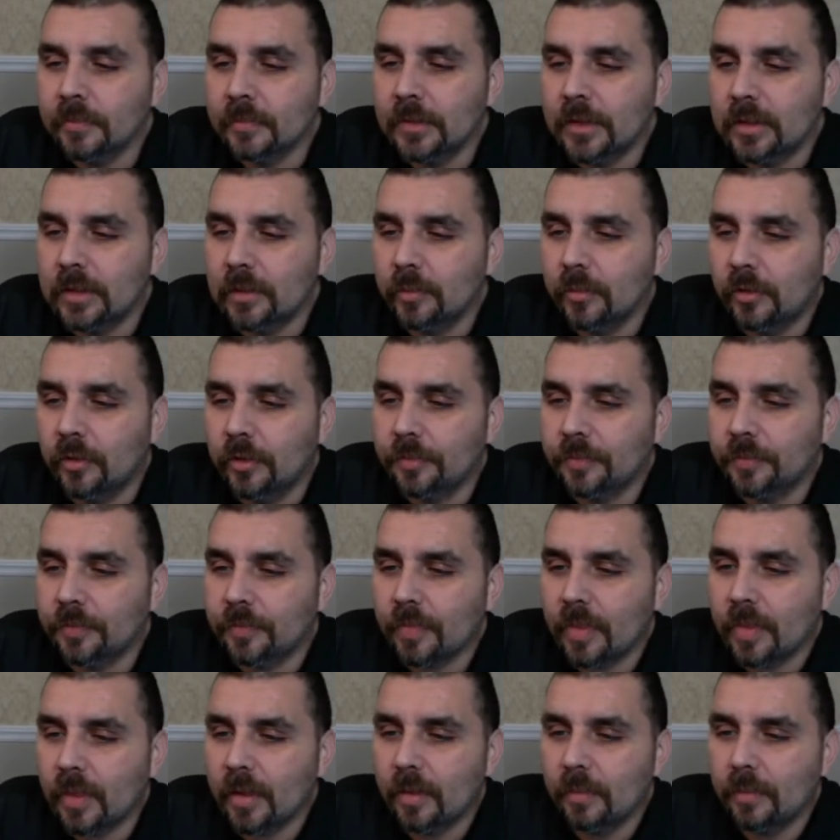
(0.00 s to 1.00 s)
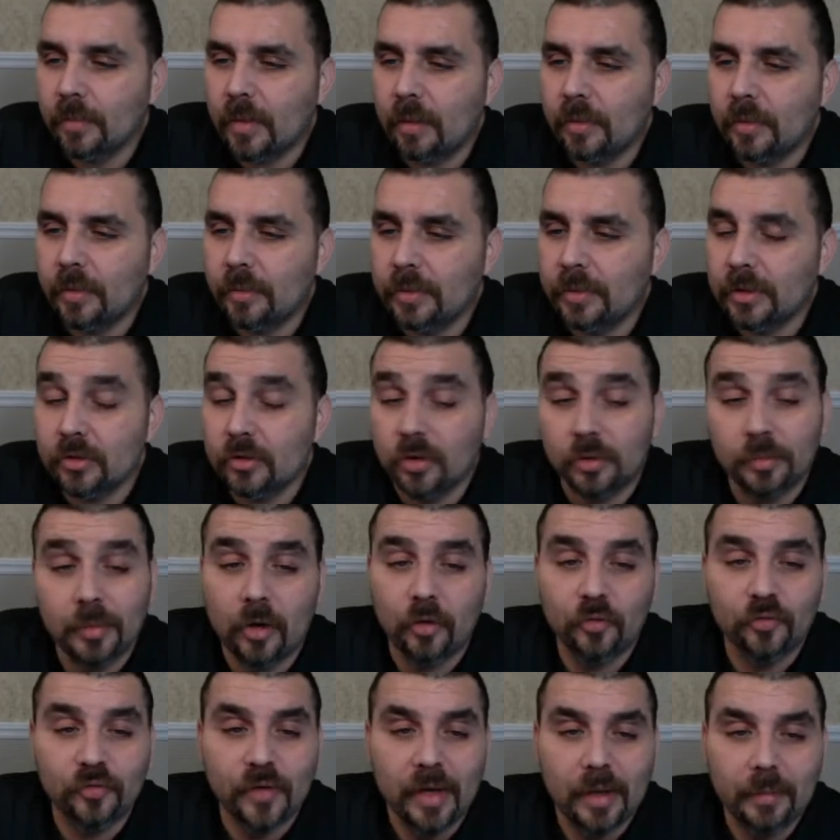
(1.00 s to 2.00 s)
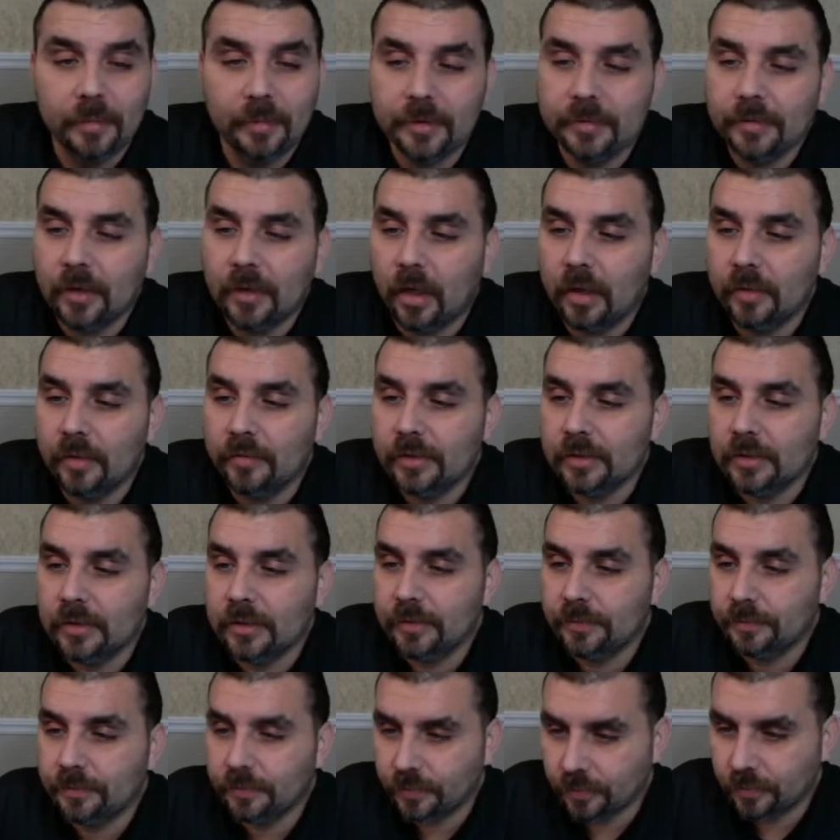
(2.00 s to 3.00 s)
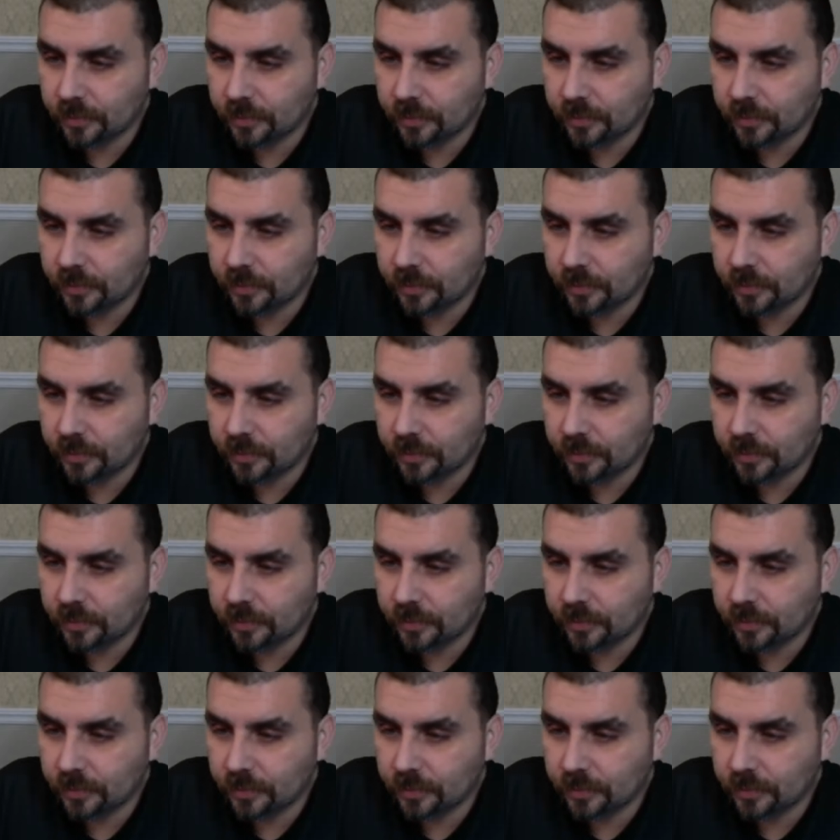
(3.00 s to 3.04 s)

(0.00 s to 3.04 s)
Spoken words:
Simon. Bobby B. So did my whole family. All of us did.